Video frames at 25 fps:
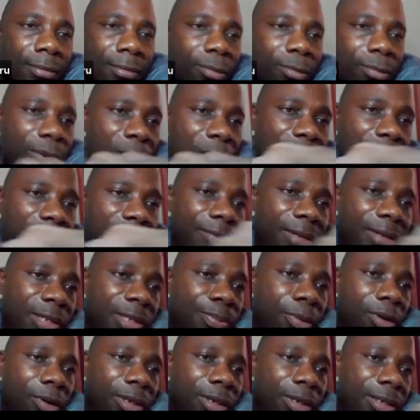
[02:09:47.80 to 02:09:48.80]
Where you have this
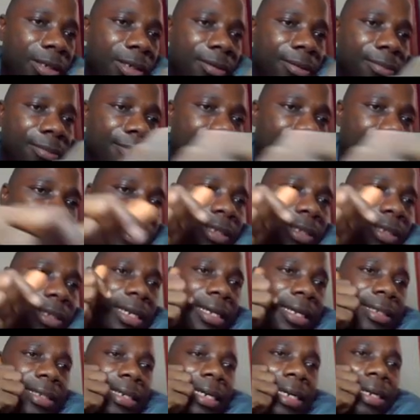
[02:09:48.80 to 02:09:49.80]
box here
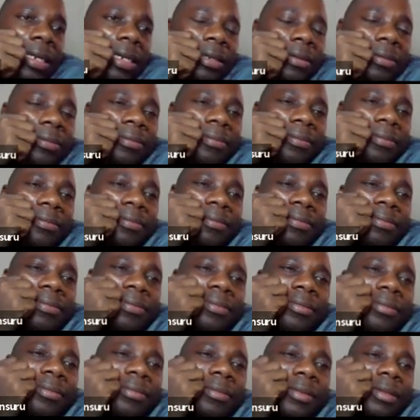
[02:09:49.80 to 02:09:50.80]
exactly.
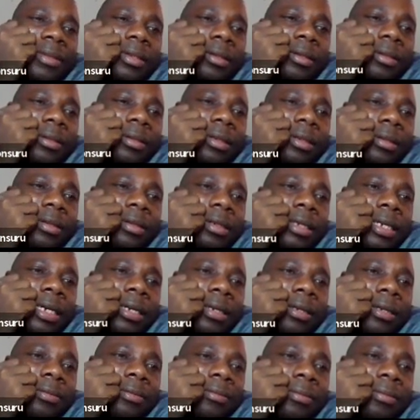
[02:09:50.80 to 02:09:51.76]
Yeah.